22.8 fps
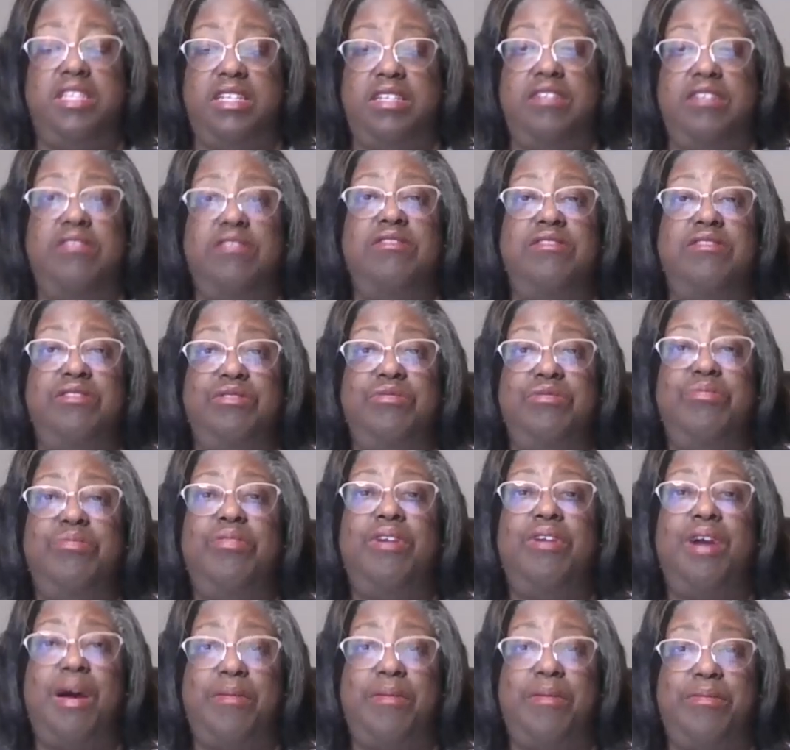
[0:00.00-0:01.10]
then you
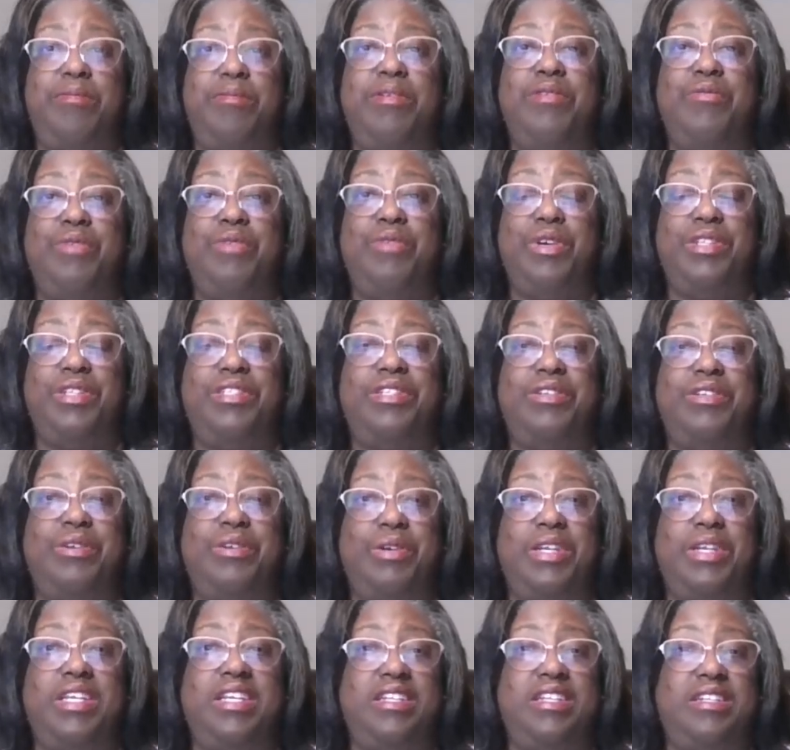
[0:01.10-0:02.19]
probably want to
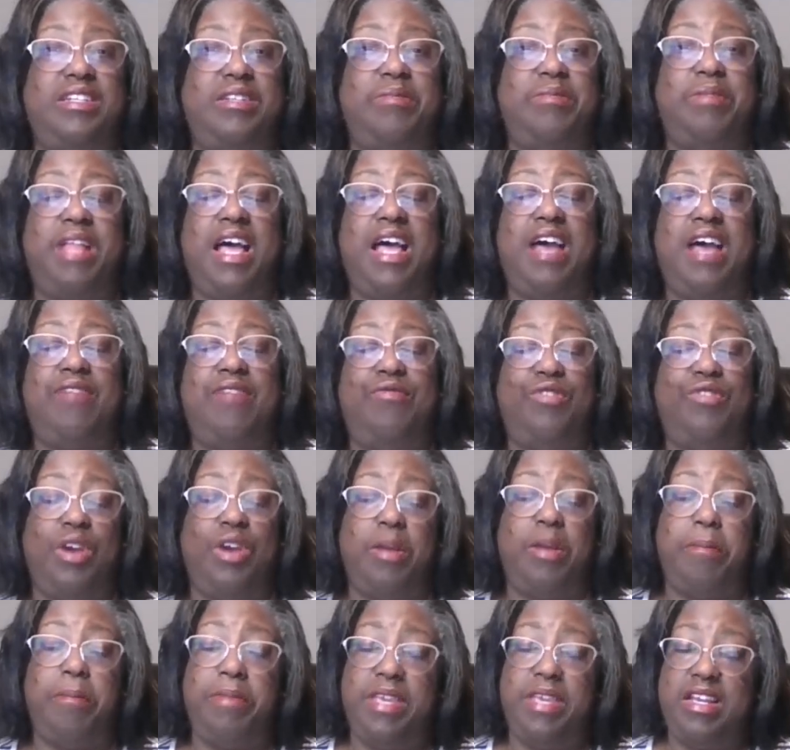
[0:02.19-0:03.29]
go ahead and apply
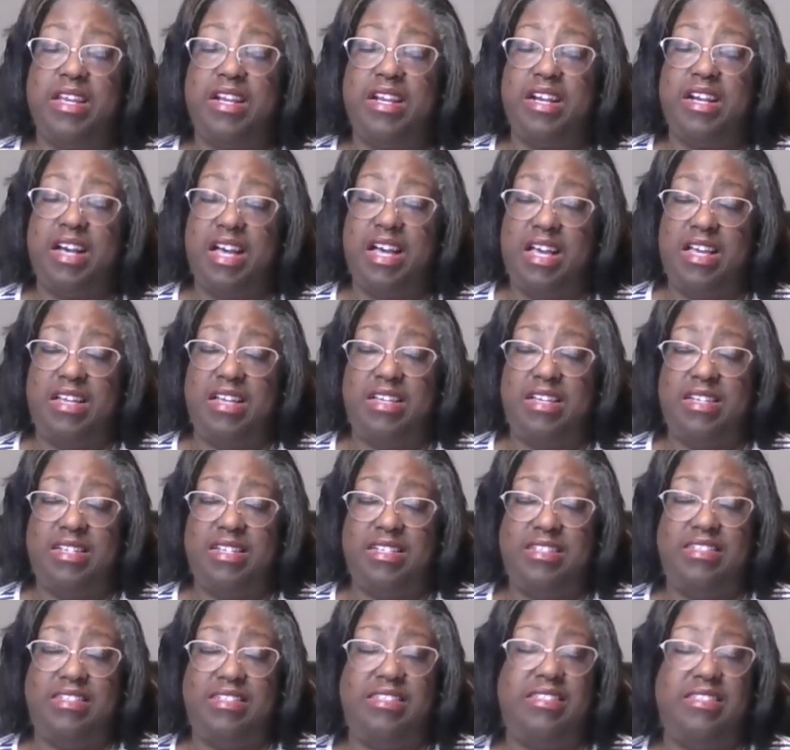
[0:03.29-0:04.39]
for it,
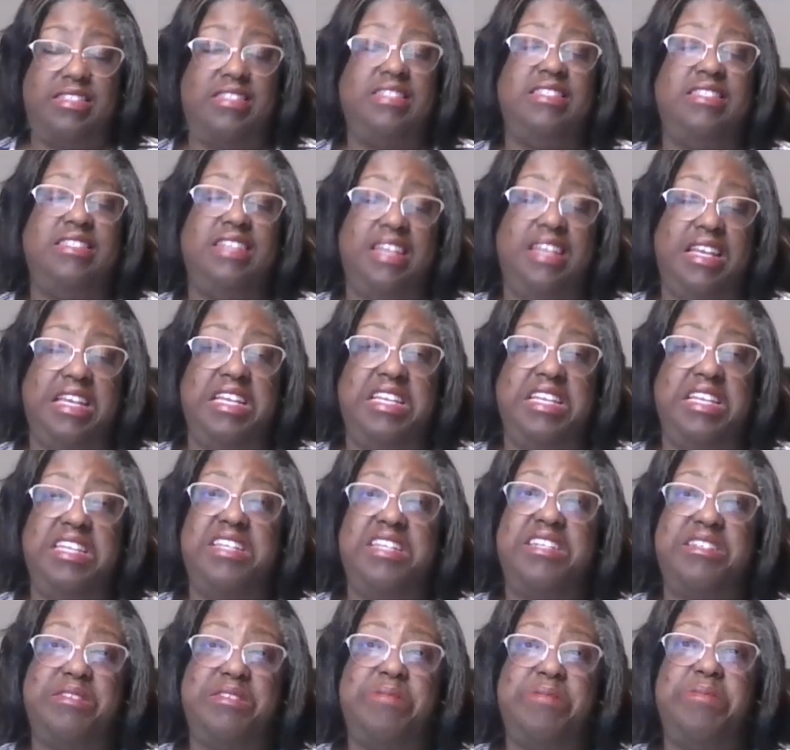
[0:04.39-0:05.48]
because
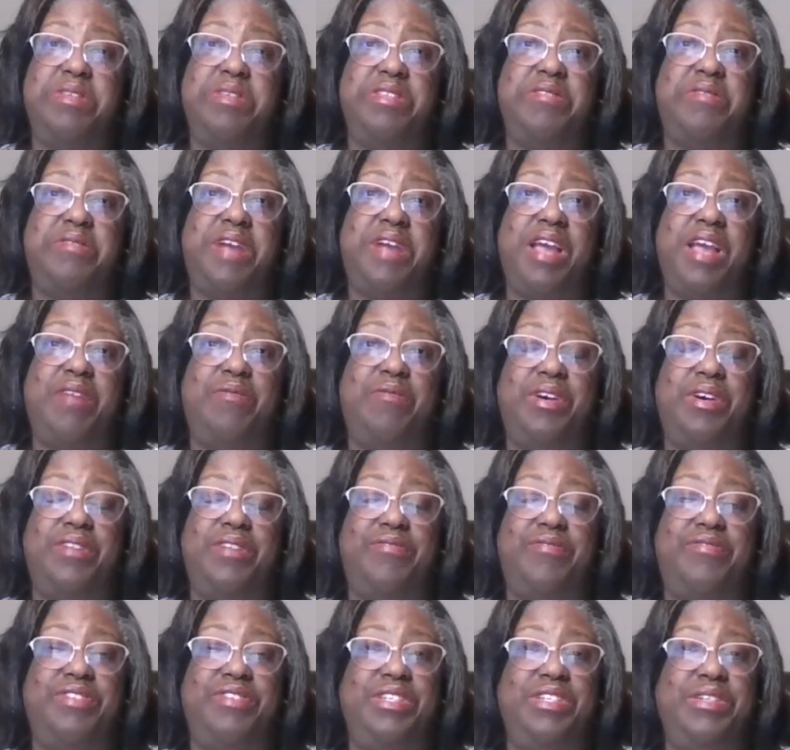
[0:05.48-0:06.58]
it could be the right
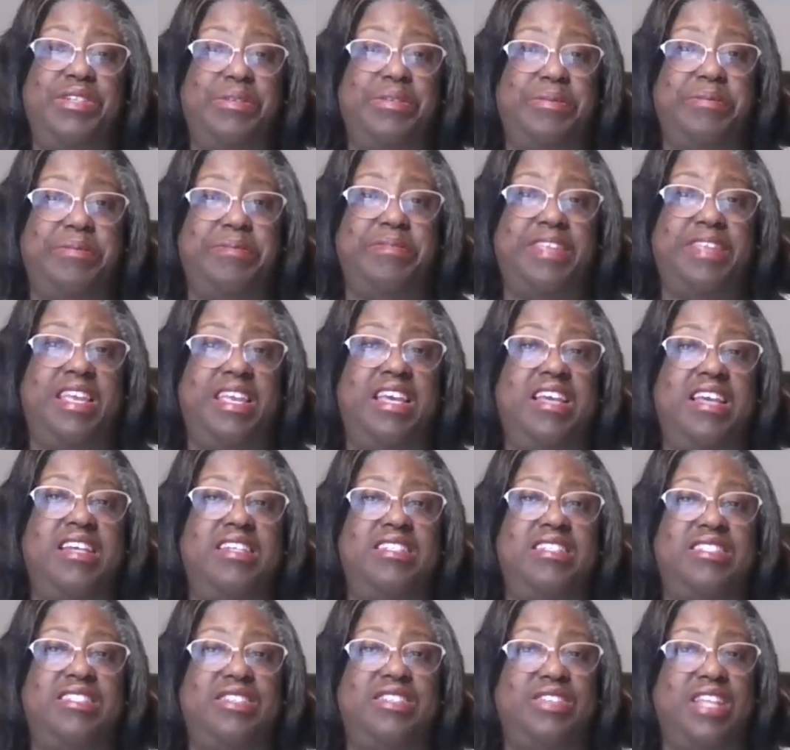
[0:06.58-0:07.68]
one for you.
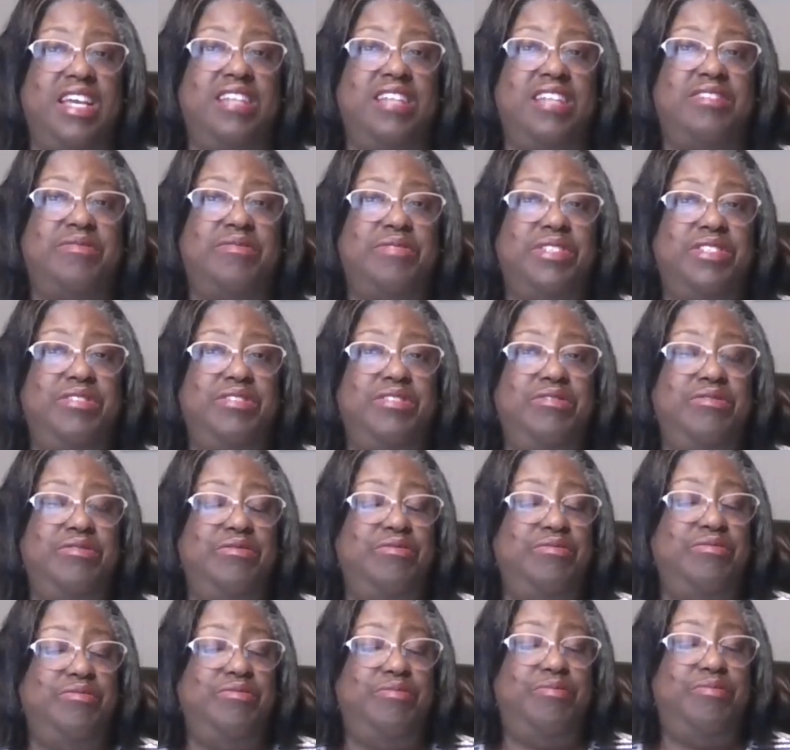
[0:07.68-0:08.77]
So that's when
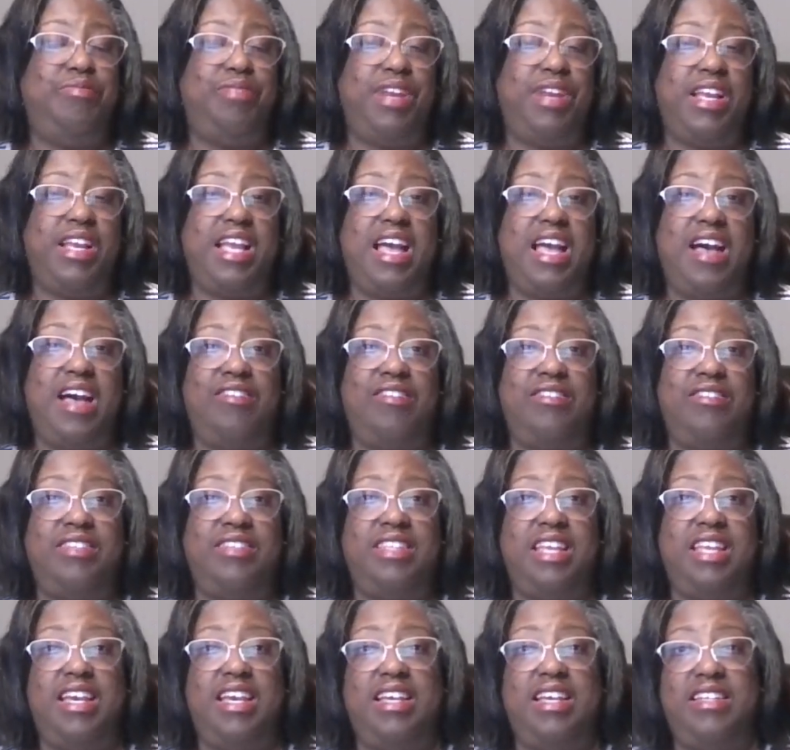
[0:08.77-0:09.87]
you bring
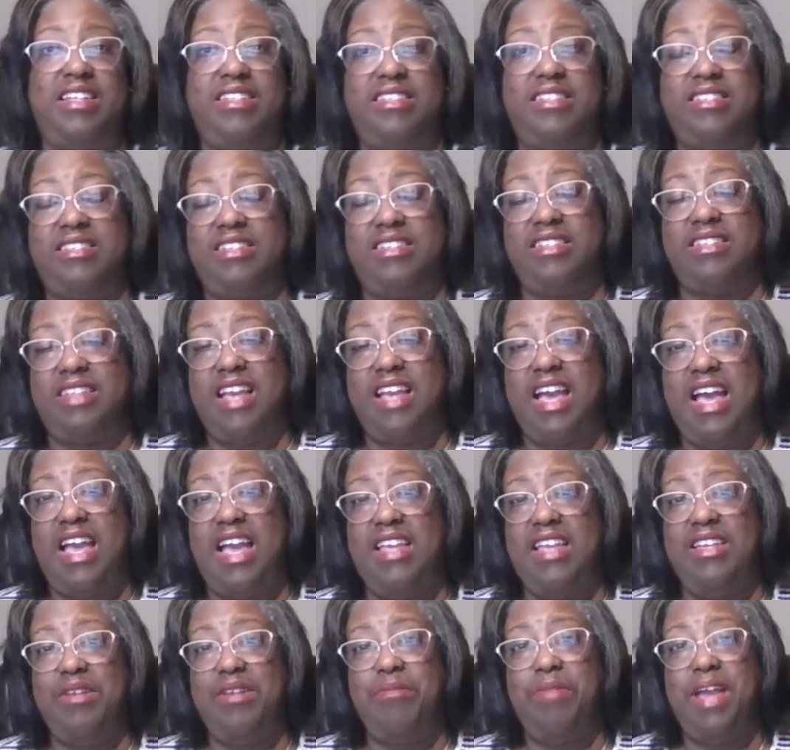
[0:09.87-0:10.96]
out that
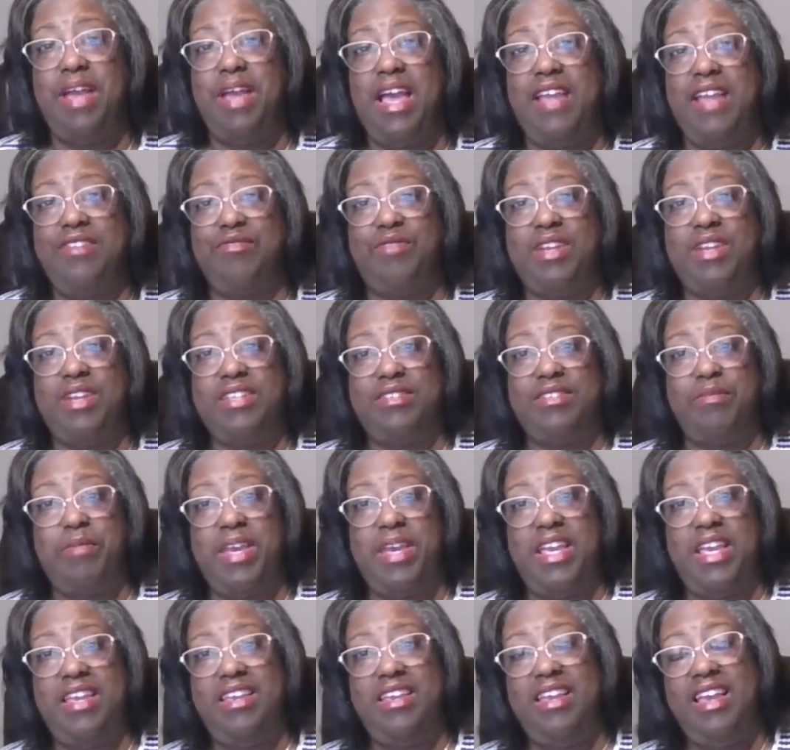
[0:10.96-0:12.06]
high impact
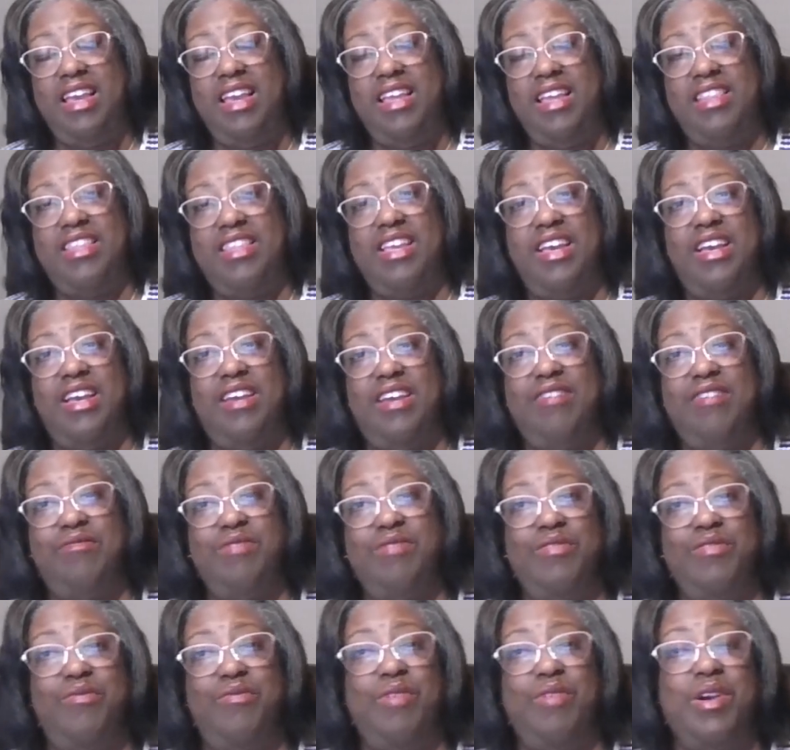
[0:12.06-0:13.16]
resume that
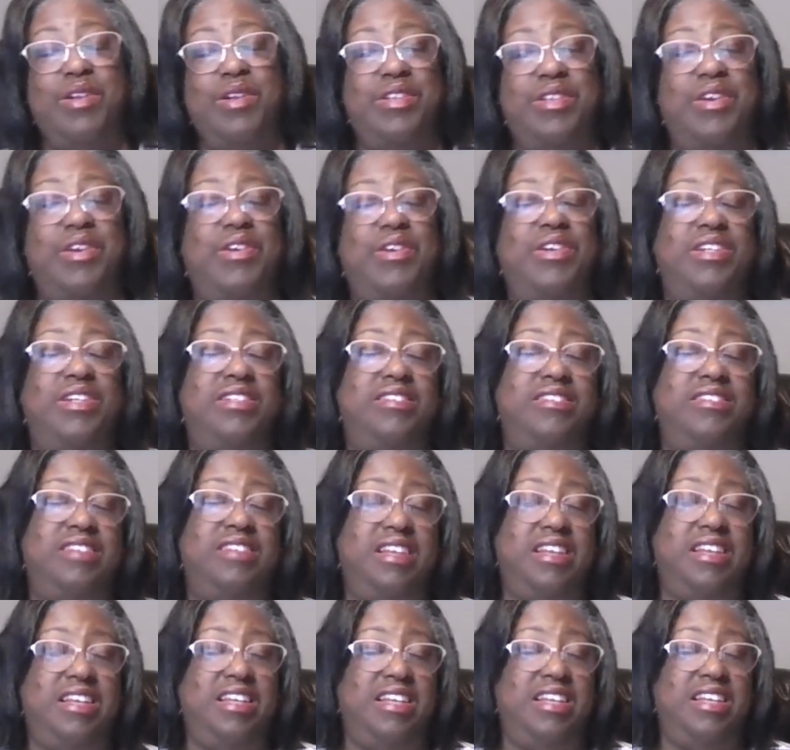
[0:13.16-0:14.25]
we worked on